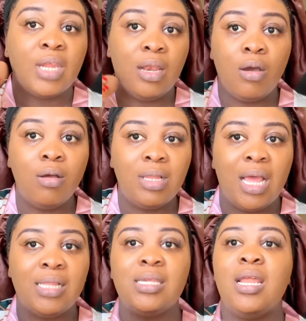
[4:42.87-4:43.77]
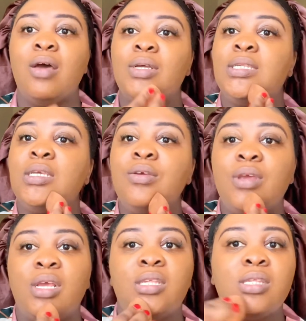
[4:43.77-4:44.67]
and all that. And I was
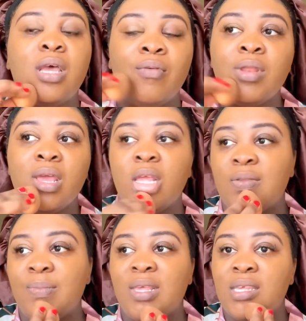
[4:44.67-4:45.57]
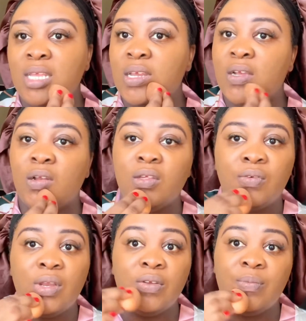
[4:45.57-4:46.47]
curious. So I went ahead to message a
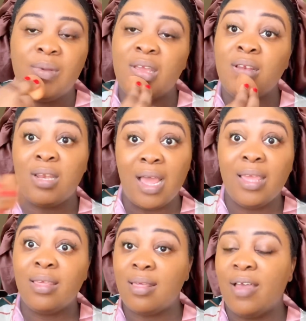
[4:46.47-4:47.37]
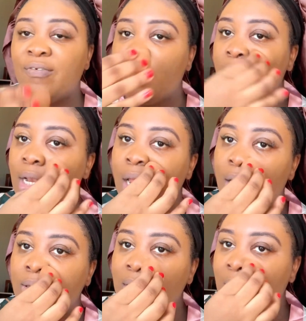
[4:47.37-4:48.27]
close friend of mine that is her friend,
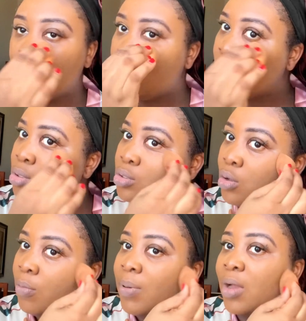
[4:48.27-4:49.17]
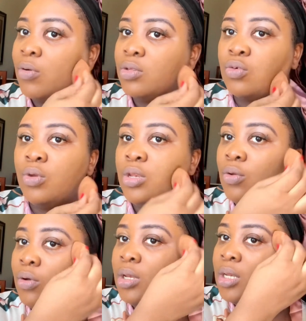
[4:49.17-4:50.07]
and I was like, "What's up? Like, what's
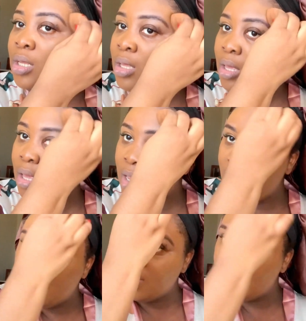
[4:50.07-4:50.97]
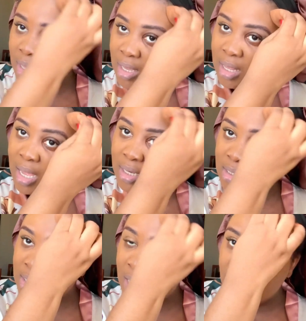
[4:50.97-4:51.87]
going on?" and everything.
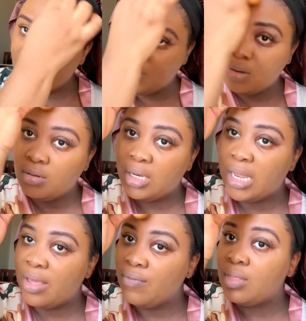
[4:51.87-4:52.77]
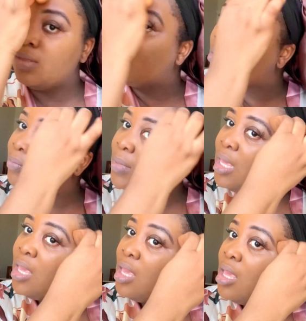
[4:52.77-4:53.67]
And she kind of downloaded everything to
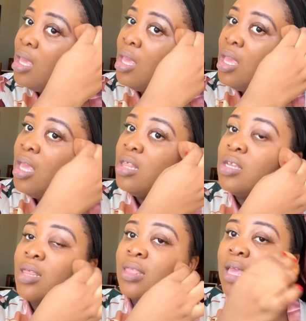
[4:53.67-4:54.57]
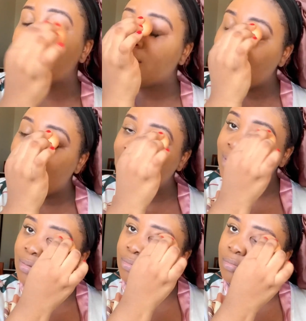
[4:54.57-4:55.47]
me. It's just a
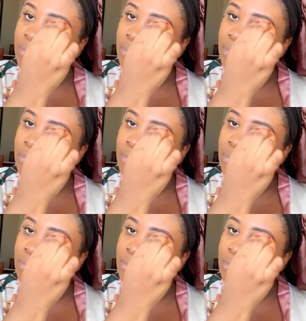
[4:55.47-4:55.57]
sad